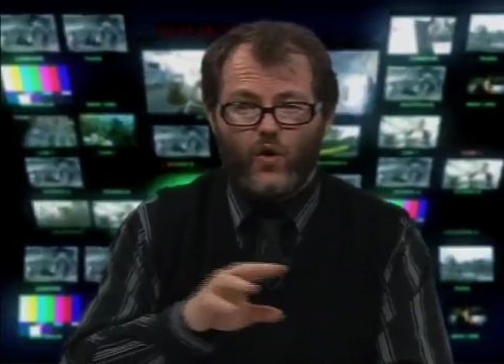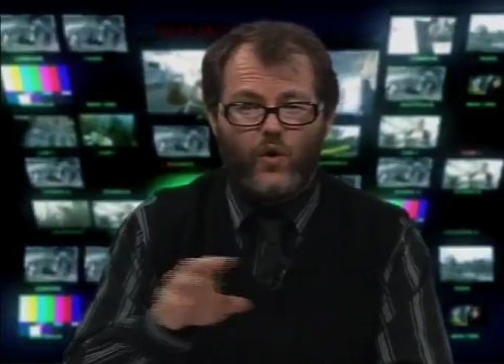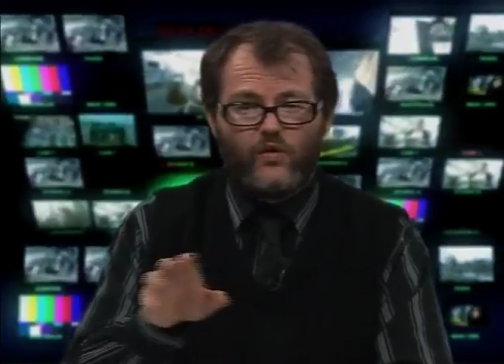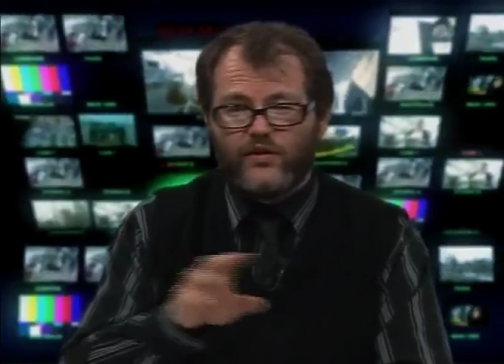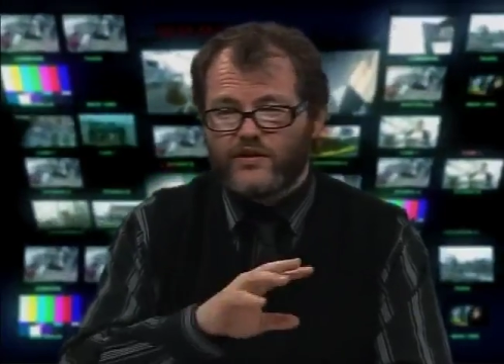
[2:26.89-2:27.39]

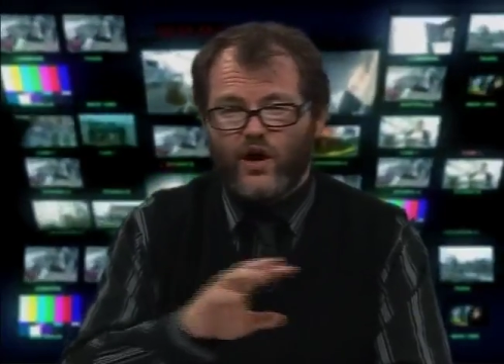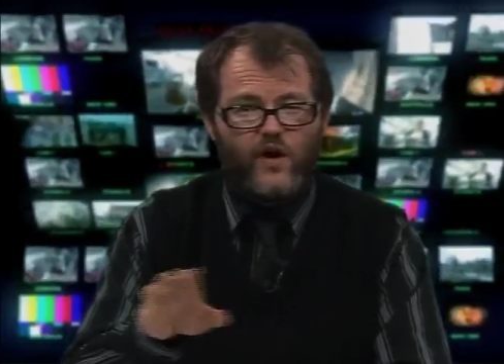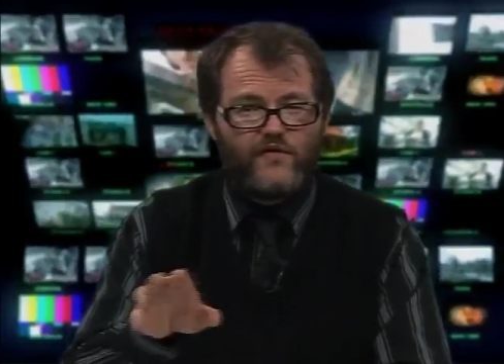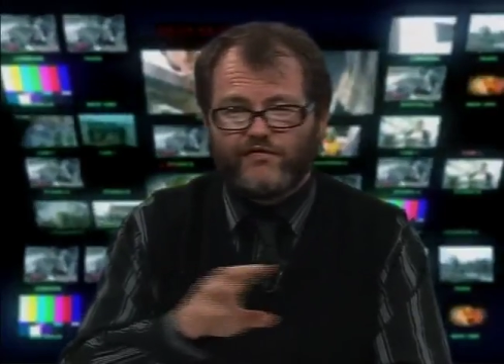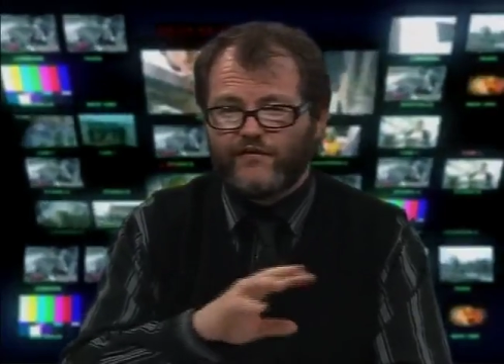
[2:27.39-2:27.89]
all this
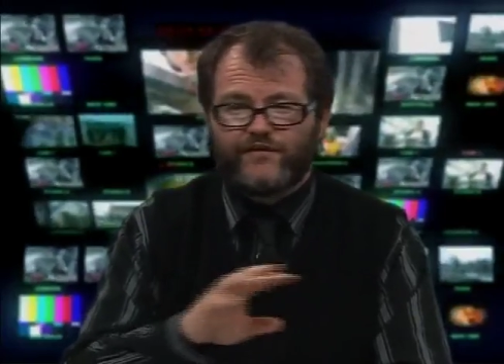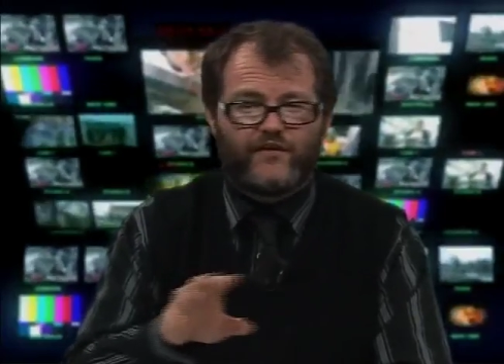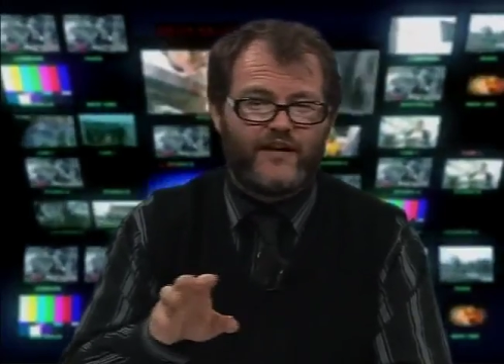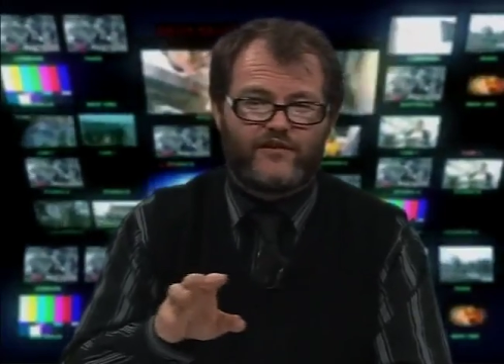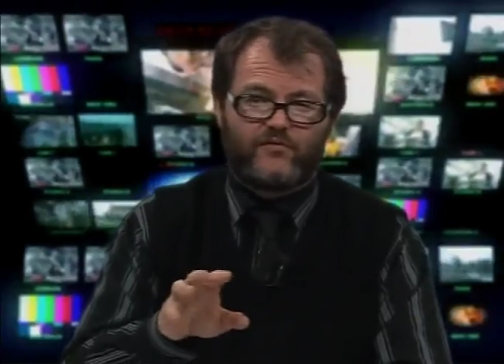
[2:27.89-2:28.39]

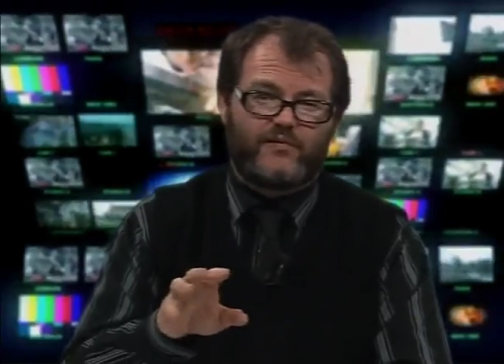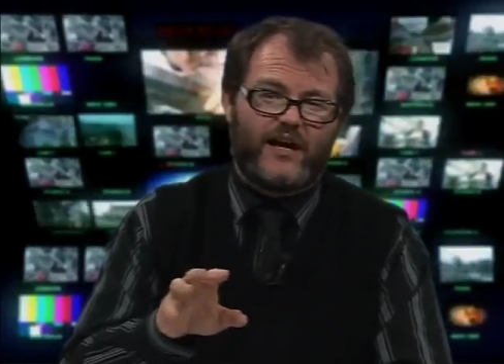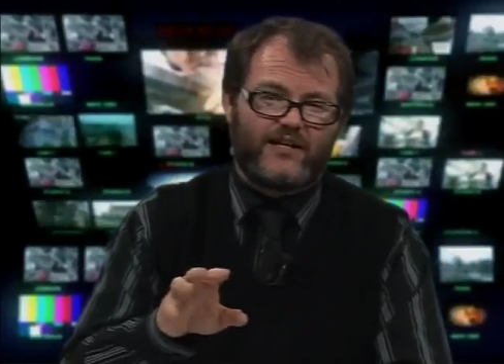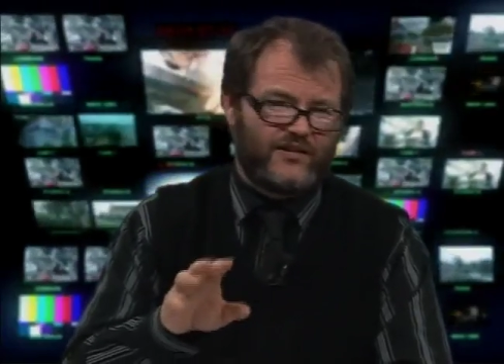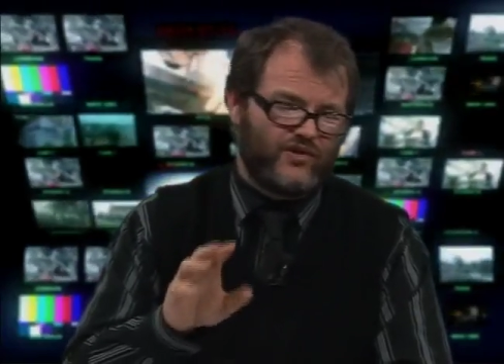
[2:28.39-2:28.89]
overinflated
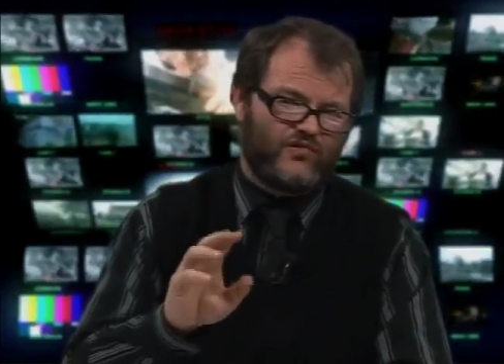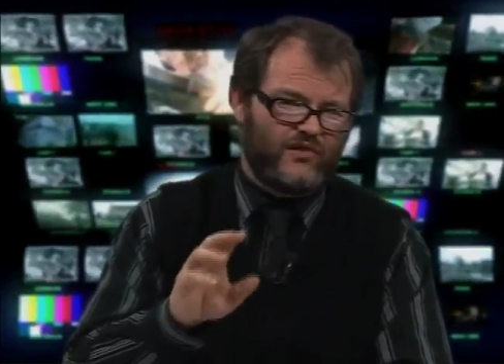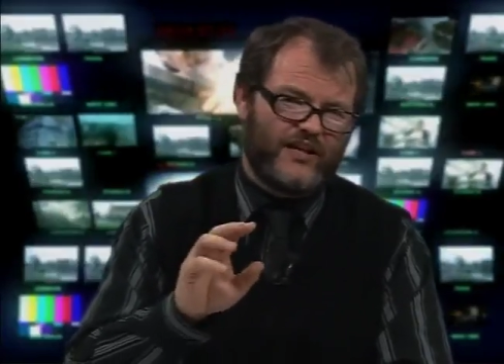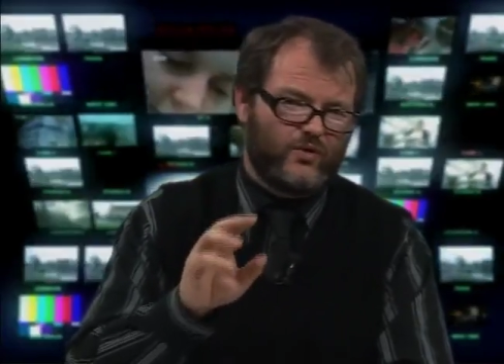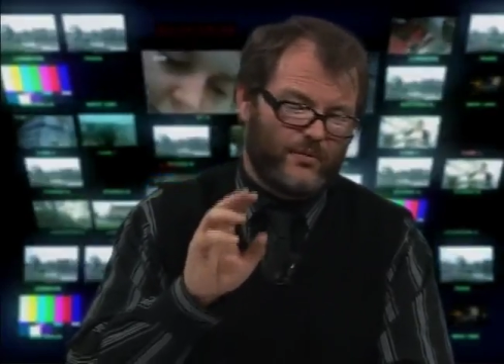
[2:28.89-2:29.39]
reaction is
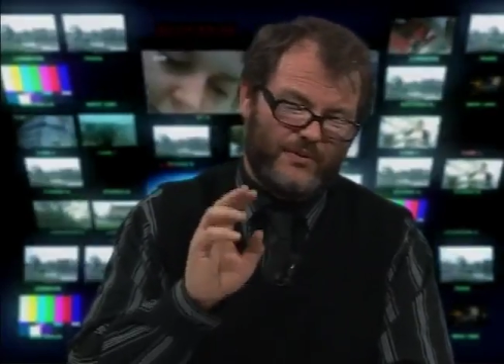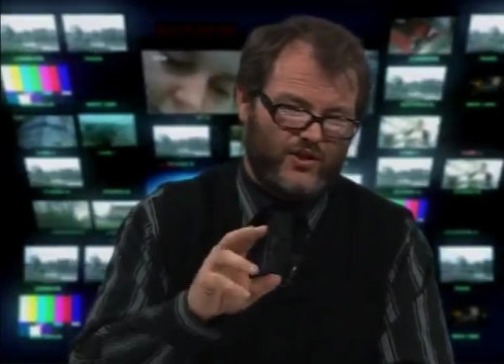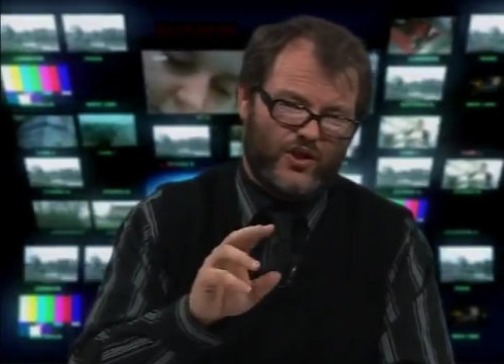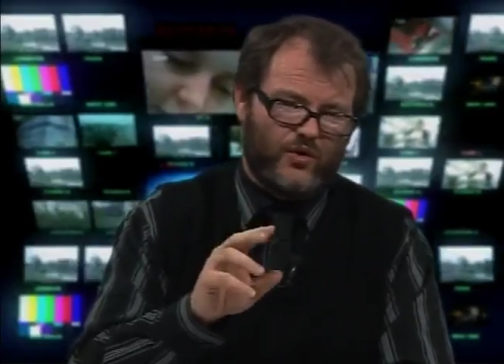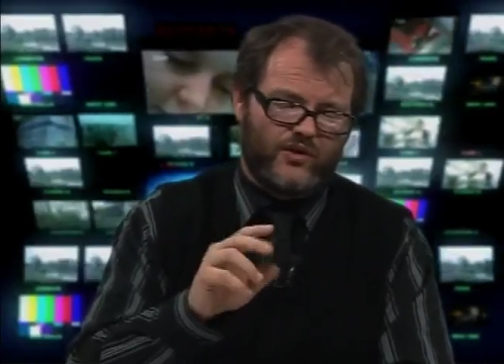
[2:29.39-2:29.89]
trying to
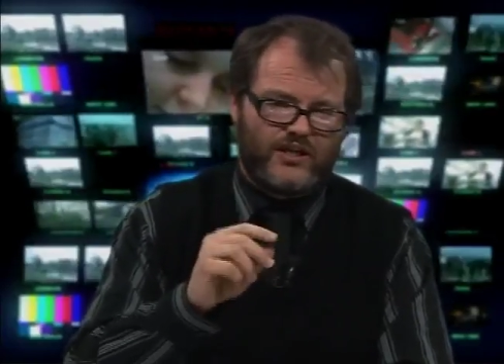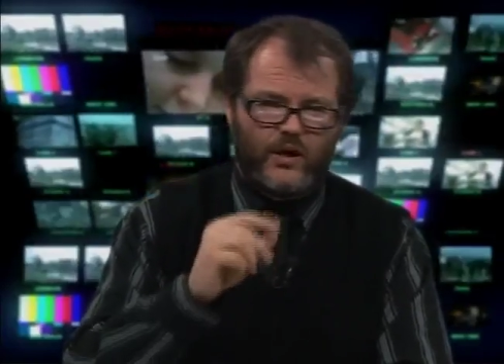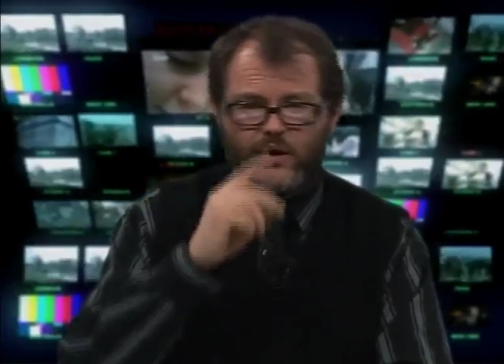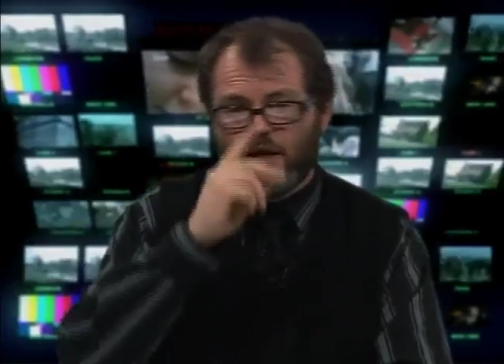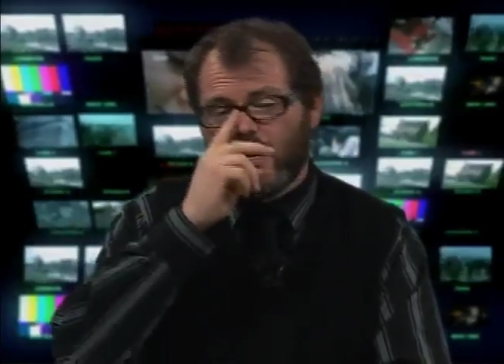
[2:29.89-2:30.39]
obscure, shall we?